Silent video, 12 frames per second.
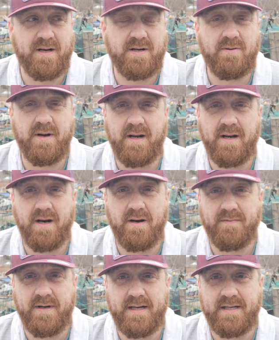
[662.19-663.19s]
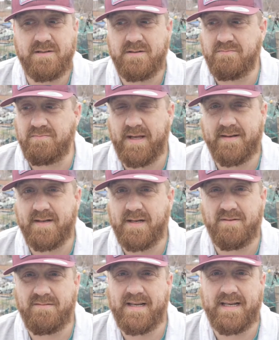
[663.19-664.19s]
like quite a lot of it is myths. I
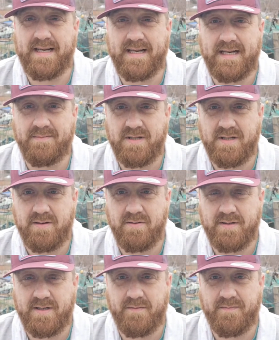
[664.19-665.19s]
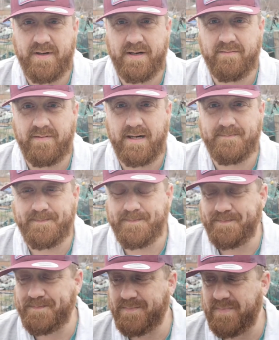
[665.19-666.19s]
don't think it keeps slugs off your
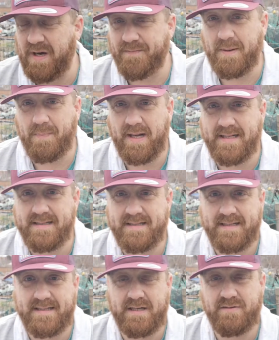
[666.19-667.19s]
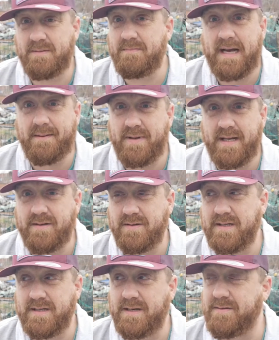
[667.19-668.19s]
plants, etc. Maybe it
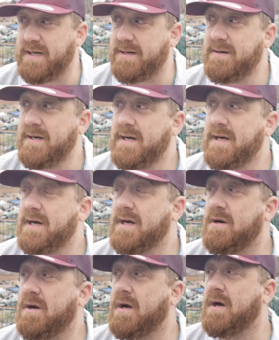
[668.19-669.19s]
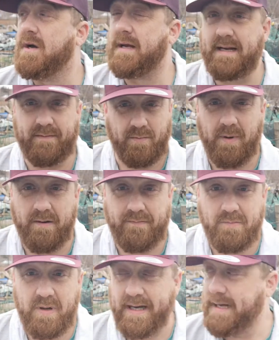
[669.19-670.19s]
does, I don't know. It never worked
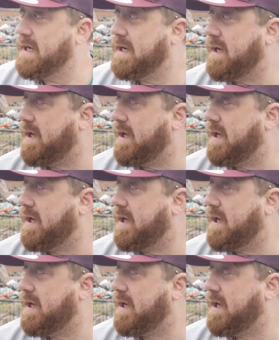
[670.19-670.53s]
for me.